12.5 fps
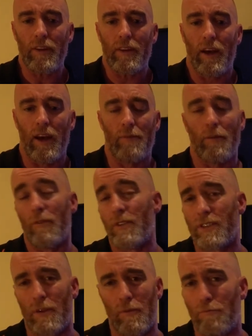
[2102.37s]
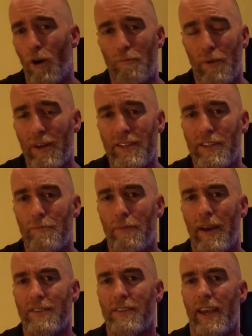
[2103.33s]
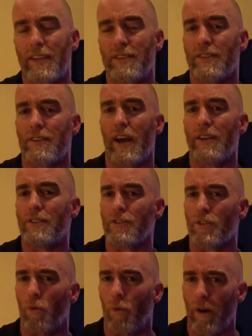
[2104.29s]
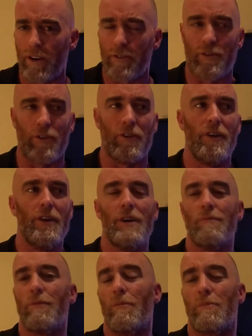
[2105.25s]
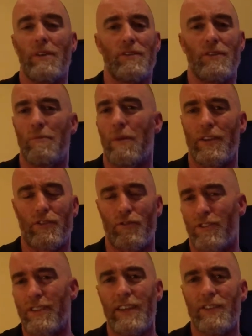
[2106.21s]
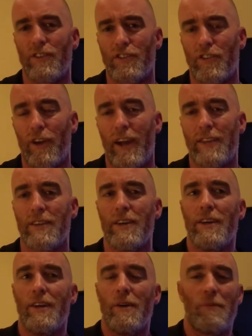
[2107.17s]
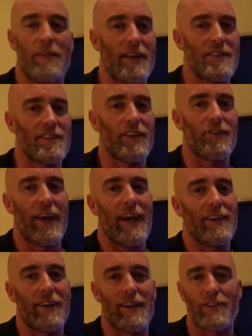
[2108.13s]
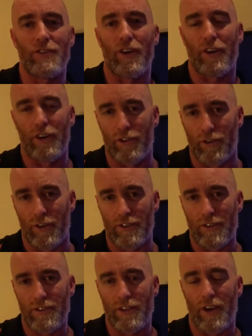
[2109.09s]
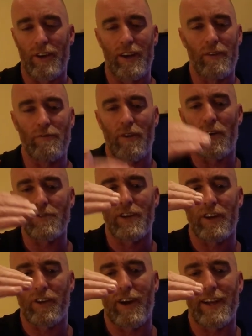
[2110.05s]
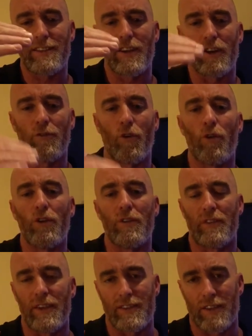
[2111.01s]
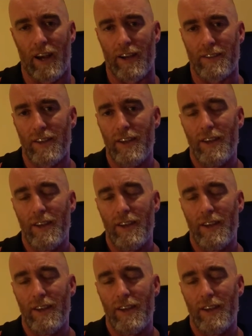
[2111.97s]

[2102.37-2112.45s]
obviously, mobility-based exercises are wonderful. Mobility-based routines is great, but that single-handedly is not going to do it. So it involves a criteria of all of these guys.